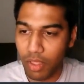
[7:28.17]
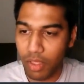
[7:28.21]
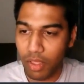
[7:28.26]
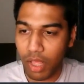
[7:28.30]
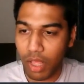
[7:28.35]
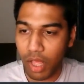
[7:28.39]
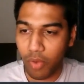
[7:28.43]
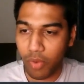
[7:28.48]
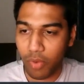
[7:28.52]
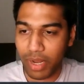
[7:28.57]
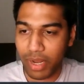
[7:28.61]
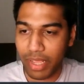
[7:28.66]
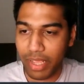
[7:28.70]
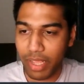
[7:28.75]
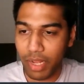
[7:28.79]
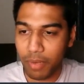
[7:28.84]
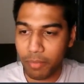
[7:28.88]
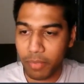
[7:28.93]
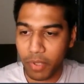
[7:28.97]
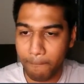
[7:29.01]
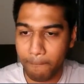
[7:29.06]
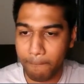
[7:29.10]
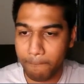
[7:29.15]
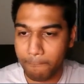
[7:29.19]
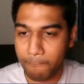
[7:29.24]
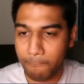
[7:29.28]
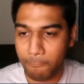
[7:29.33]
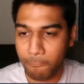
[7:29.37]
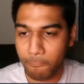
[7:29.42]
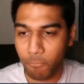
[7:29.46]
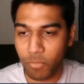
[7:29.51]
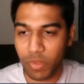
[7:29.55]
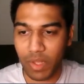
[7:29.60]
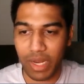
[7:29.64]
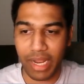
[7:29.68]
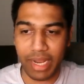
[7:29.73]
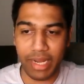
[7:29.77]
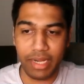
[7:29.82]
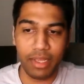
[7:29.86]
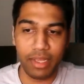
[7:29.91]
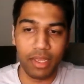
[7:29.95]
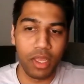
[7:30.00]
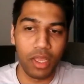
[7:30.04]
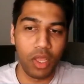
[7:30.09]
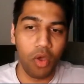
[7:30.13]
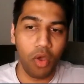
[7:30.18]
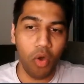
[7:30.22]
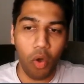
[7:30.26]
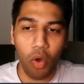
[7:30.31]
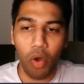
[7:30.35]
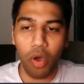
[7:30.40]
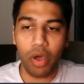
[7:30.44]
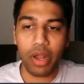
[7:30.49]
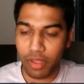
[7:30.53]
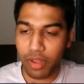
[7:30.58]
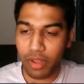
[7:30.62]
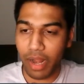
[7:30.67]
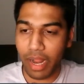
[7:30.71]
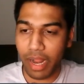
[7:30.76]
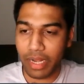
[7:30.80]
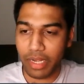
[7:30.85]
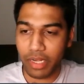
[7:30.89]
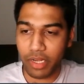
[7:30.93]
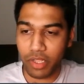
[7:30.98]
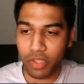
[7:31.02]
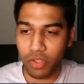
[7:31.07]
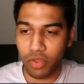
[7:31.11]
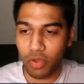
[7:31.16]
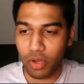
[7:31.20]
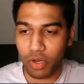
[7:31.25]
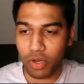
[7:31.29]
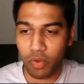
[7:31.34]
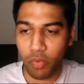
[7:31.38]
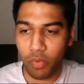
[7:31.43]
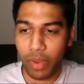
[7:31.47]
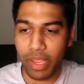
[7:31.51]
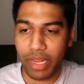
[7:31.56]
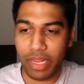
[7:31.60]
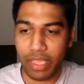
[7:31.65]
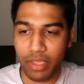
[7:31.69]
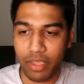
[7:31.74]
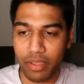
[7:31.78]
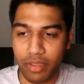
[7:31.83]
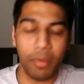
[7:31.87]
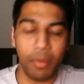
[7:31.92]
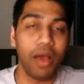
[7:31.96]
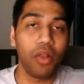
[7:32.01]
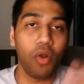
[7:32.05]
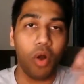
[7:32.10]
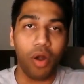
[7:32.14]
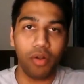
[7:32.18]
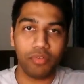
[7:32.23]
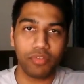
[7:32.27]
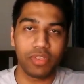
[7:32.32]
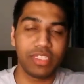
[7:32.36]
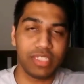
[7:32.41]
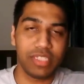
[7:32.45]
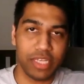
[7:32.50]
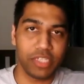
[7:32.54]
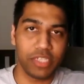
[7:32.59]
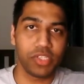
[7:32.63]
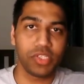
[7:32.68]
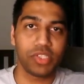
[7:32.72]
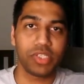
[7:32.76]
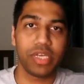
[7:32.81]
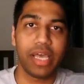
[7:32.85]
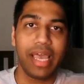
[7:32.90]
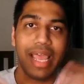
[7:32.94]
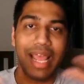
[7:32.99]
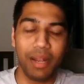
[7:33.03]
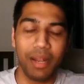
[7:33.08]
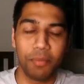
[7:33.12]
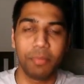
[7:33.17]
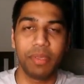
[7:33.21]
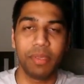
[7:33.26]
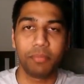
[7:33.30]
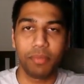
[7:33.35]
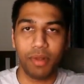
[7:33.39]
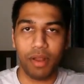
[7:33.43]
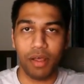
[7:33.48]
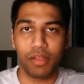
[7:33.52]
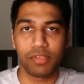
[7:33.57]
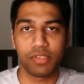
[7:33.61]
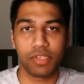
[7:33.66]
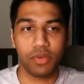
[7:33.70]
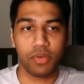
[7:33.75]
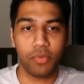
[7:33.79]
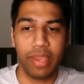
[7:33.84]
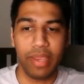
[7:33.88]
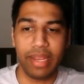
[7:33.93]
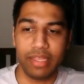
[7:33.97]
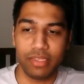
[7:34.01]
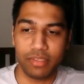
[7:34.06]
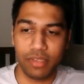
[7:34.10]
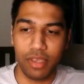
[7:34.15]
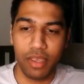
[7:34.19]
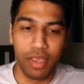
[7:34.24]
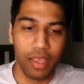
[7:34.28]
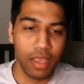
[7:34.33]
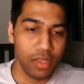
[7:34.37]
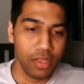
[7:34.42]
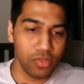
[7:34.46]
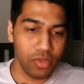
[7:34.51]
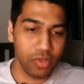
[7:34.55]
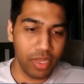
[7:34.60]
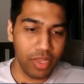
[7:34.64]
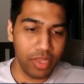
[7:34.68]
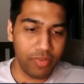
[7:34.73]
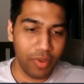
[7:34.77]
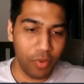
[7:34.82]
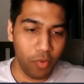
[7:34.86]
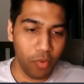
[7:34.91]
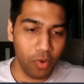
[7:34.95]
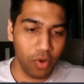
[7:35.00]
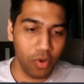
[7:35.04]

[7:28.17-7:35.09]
how can I help you, right? Or write your query. A lot of these agents help people answer queries. So if I want to